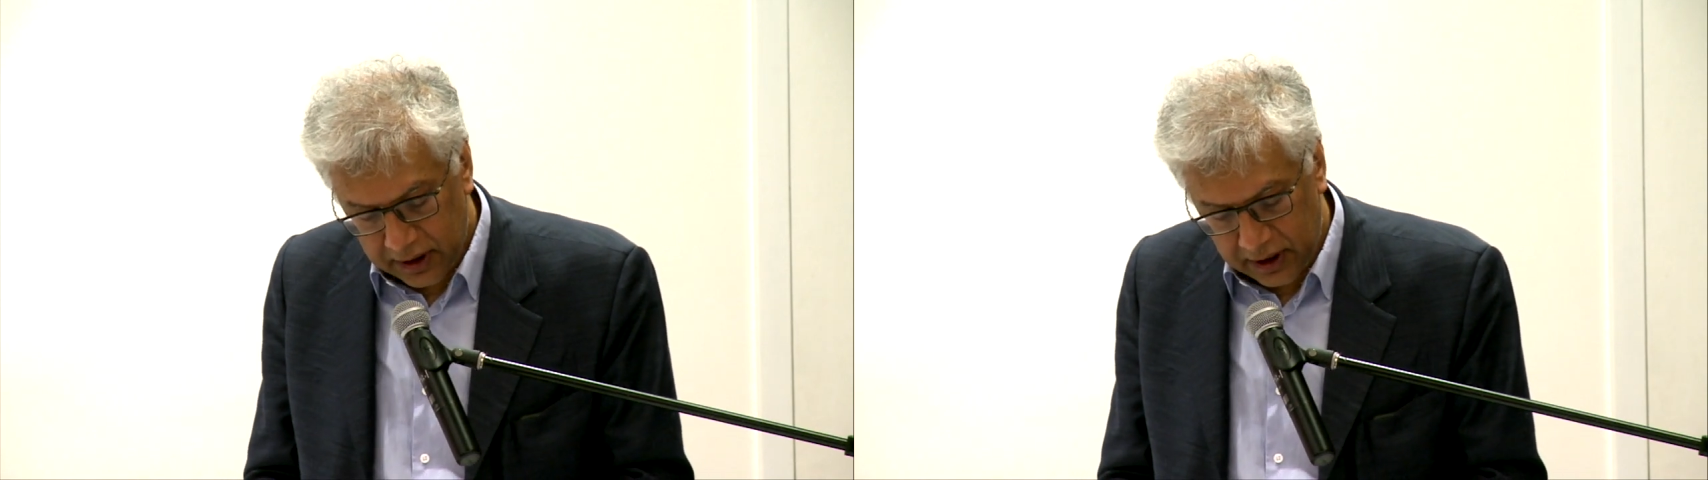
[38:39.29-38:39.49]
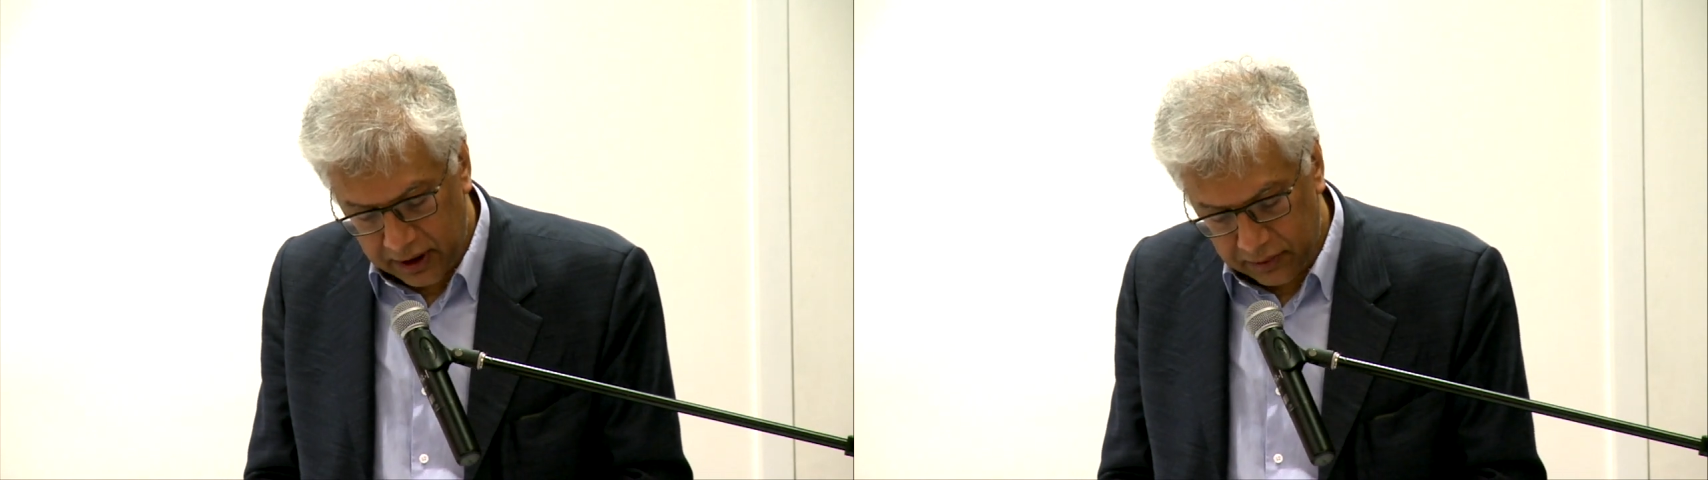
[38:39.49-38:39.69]

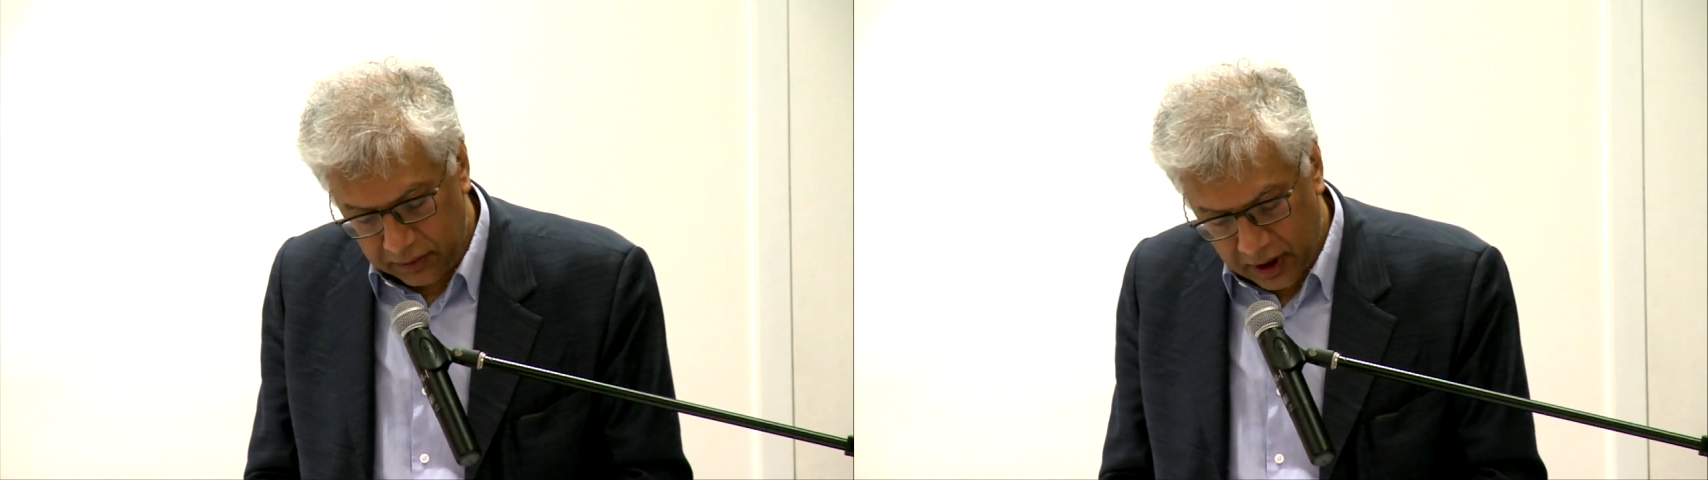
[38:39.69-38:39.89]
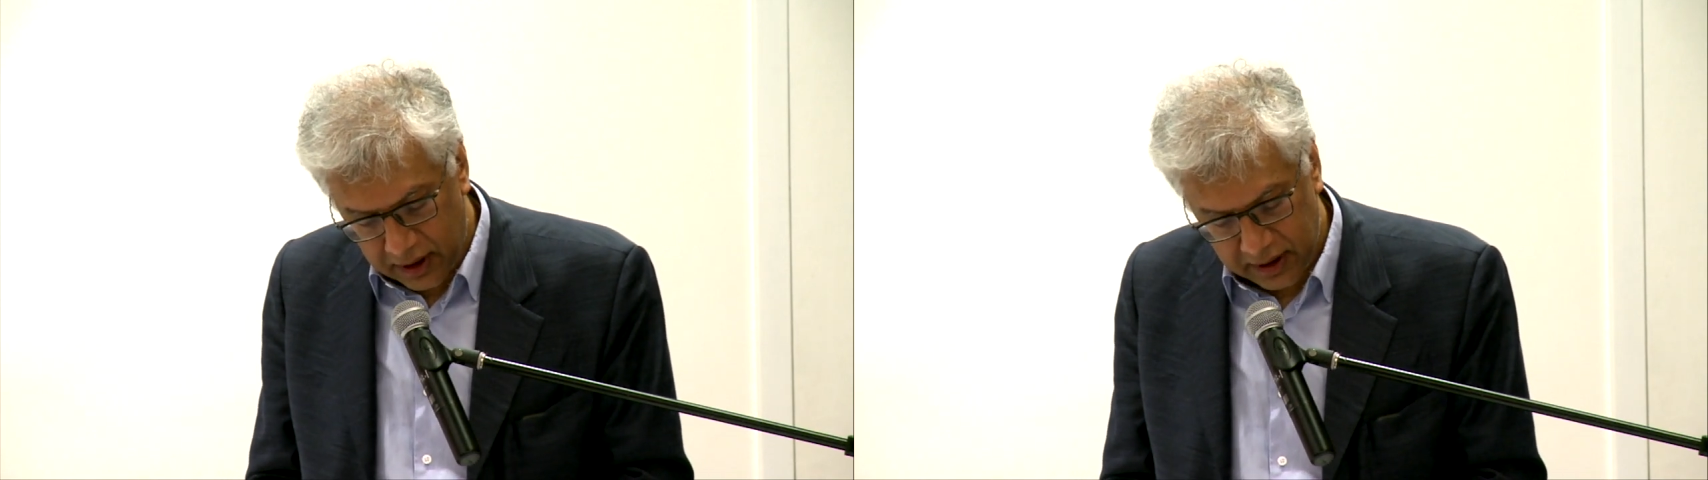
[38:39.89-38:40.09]
he
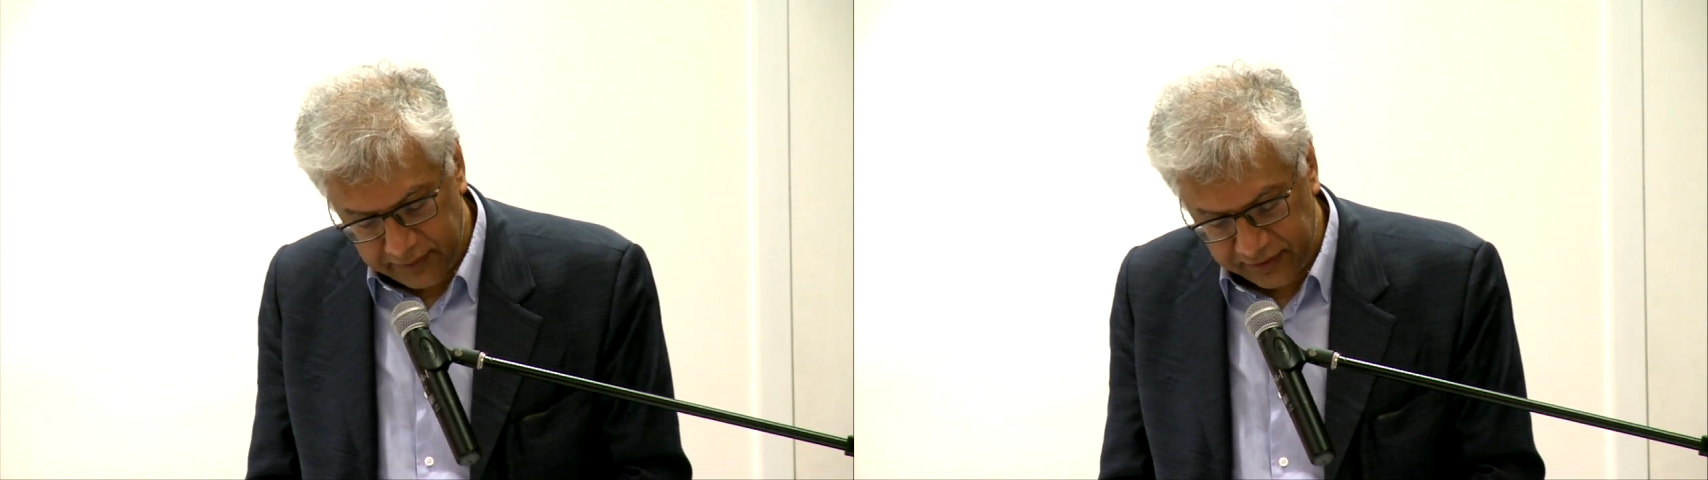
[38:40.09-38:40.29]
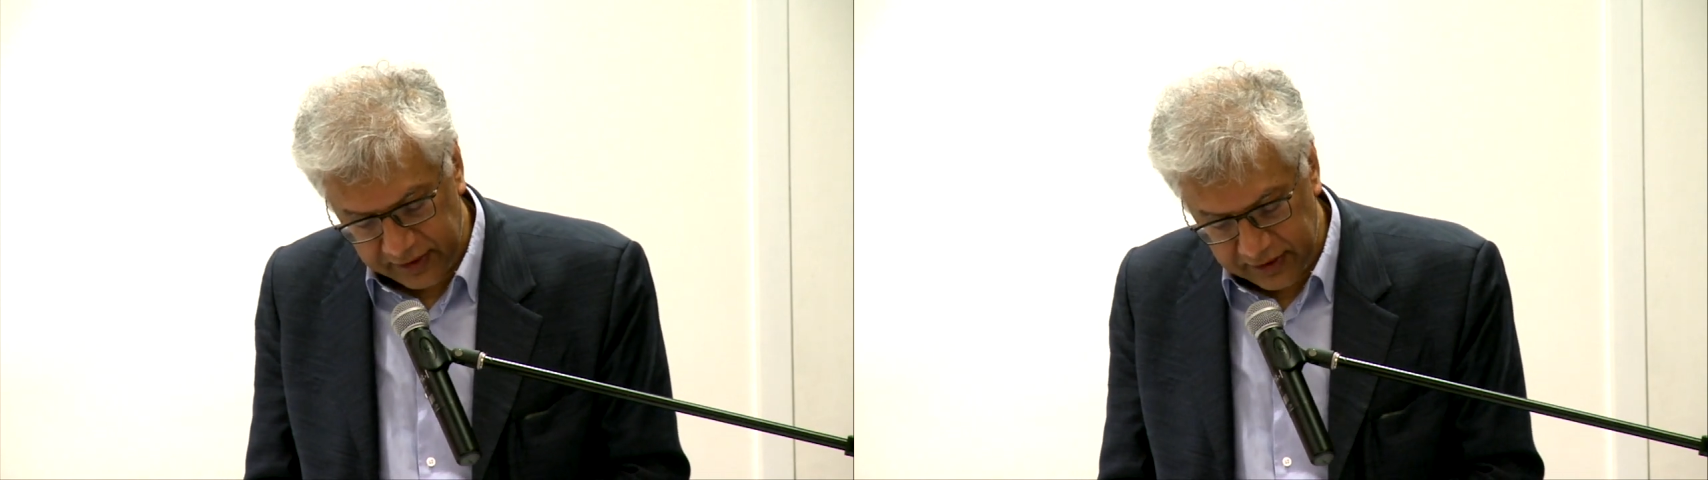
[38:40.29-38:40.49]

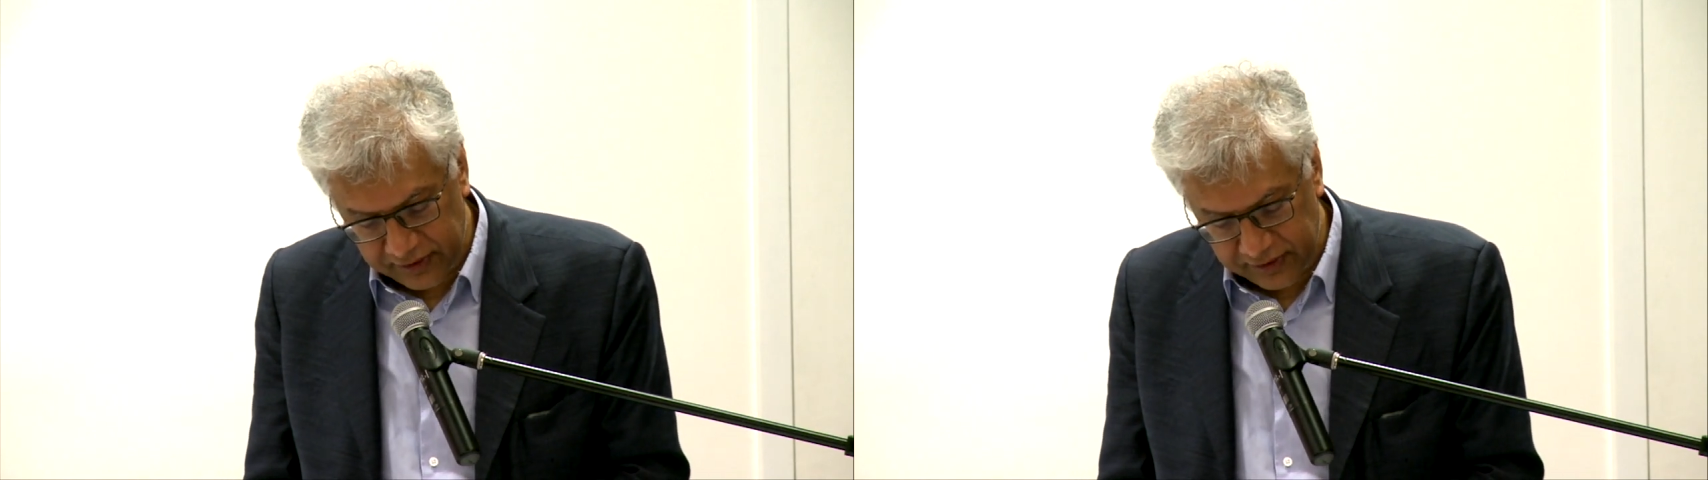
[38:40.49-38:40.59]
arrives at